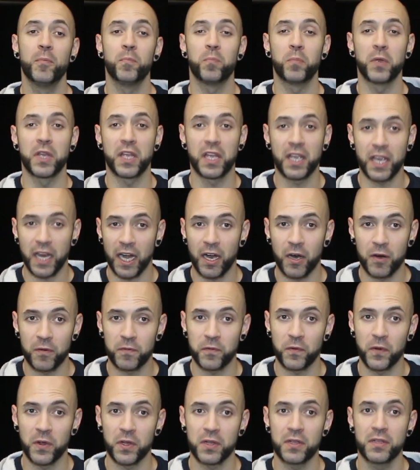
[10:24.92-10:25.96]
be
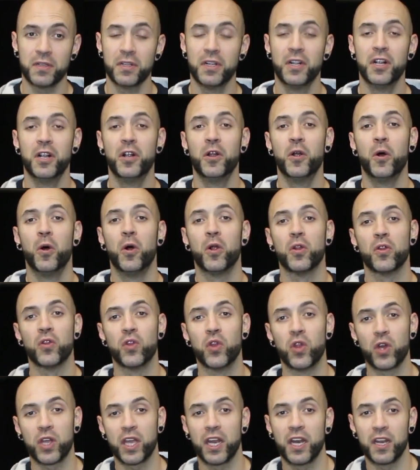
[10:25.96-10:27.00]
careful
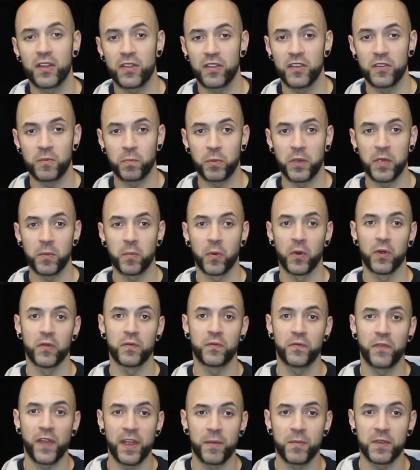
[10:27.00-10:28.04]
looking at these people,
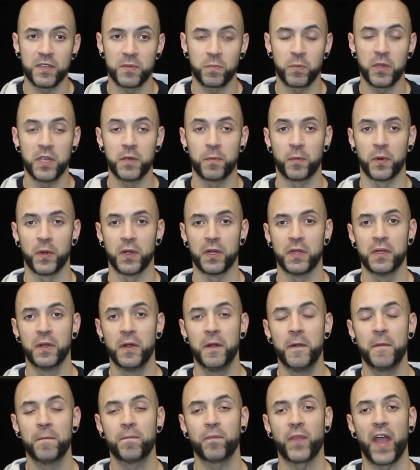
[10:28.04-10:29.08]
famous people,